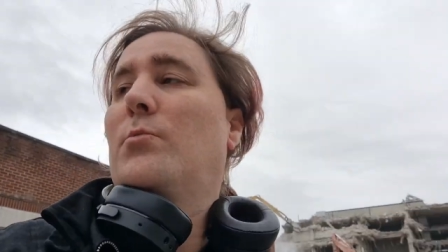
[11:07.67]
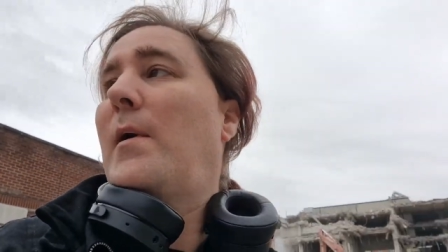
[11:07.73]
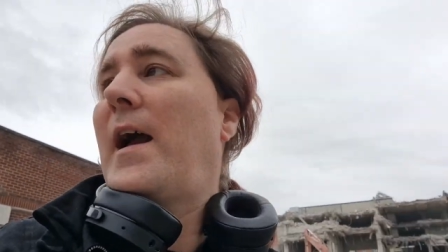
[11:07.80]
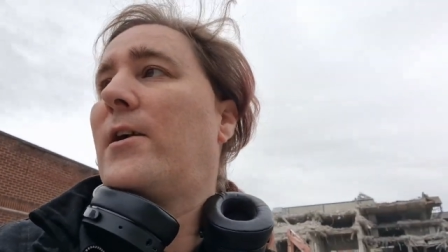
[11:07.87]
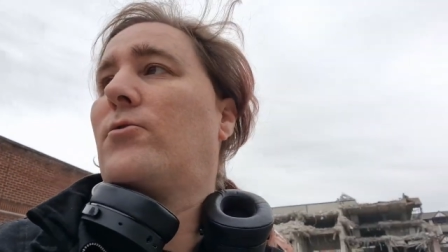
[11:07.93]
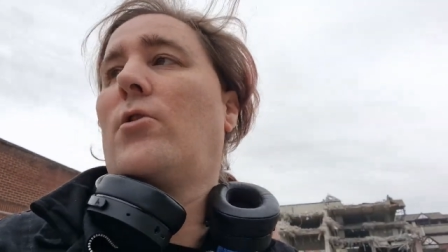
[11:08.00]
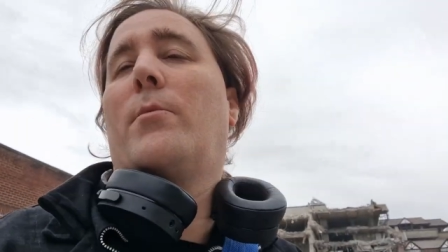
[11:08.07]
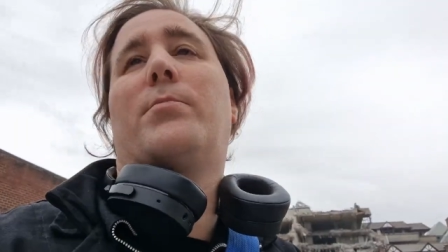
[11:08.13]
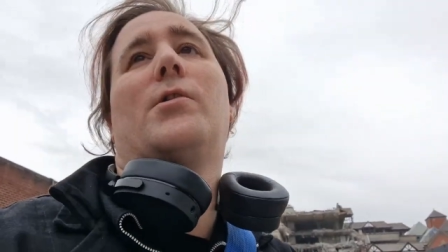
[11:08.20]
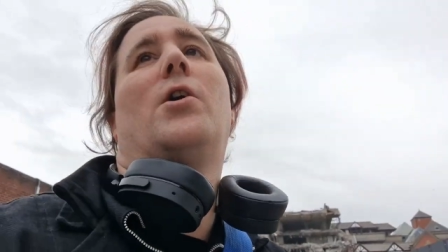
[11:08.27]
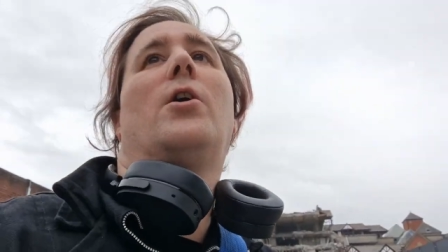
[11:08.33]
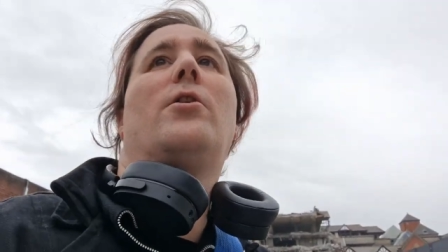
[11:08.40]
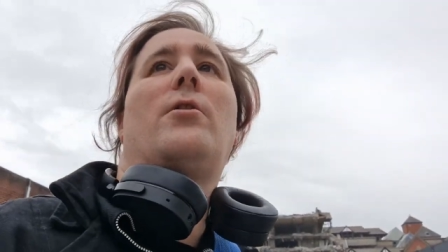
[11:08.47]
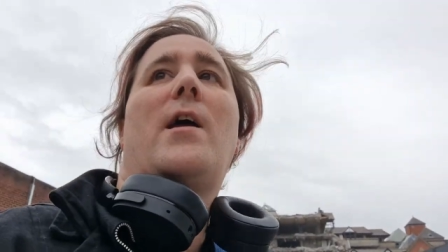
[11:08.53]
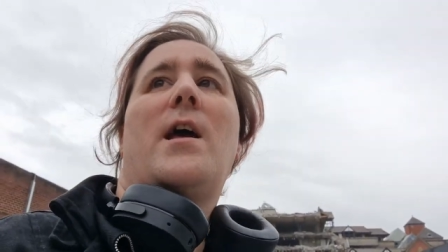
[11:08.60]
with
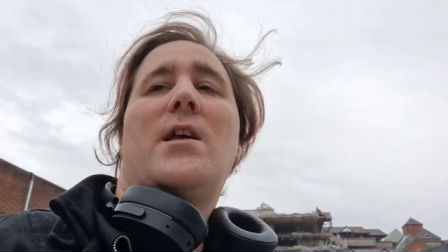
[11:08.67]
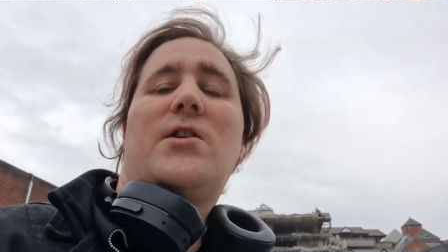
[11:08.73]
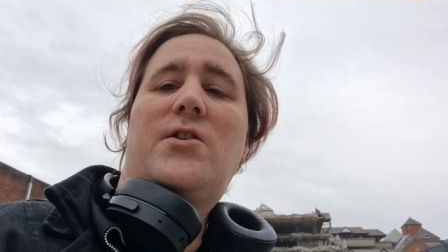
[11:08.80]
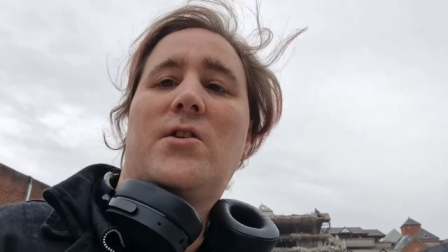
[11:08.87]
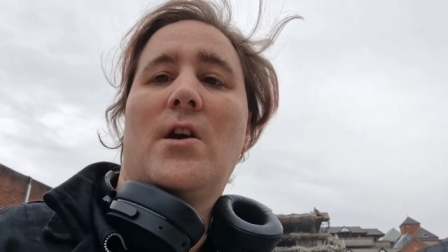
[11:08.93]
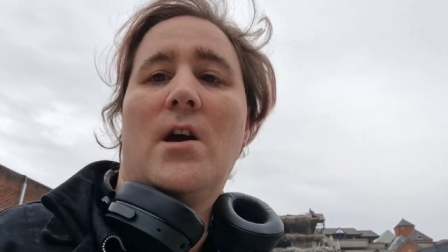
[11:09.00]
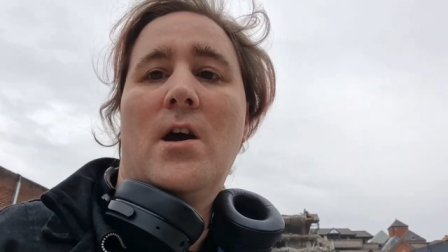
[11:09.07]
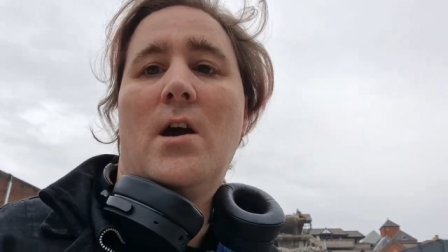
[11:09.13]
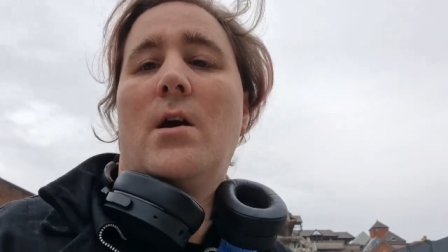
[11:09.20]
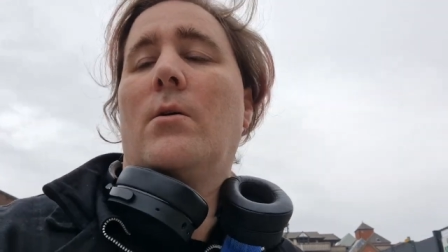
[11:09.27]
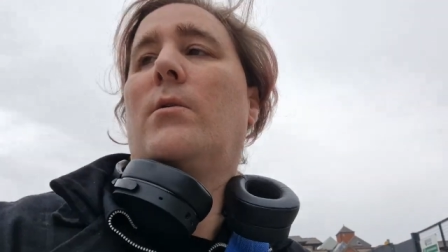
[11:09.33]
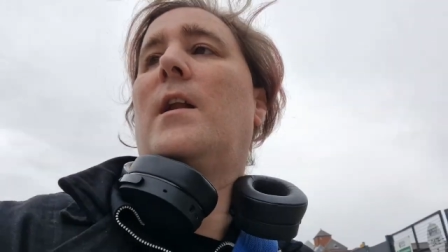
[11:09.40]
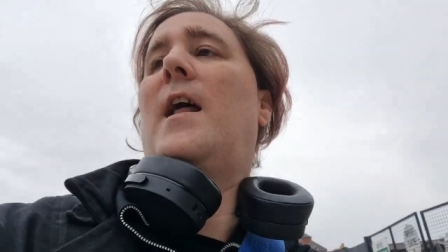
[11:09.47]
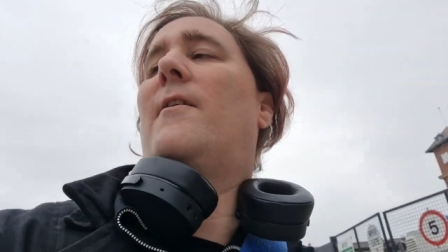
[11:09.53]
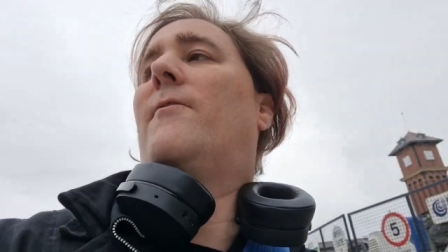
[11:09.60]
microbreweries,
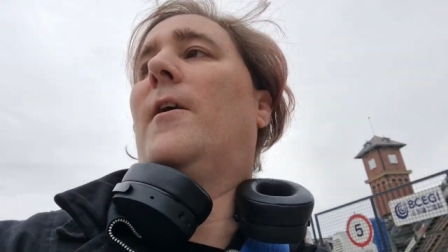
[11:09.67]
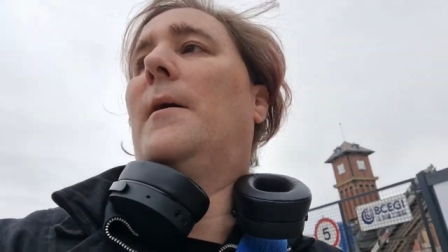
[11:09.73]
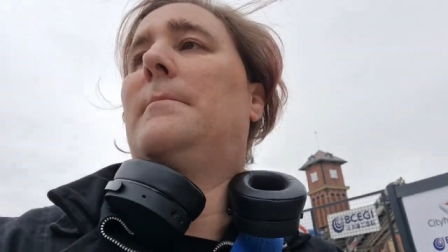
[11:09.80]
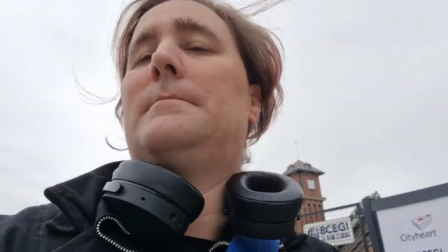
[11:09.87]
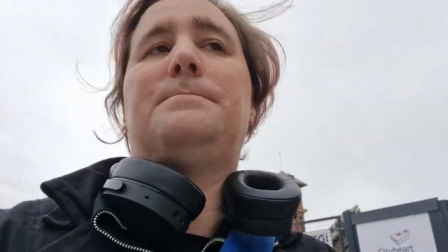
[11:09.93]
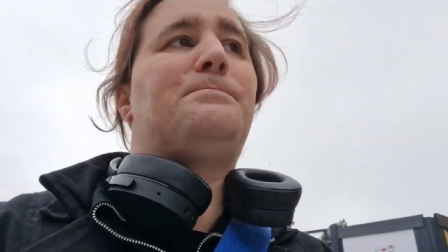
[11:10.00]
whatever.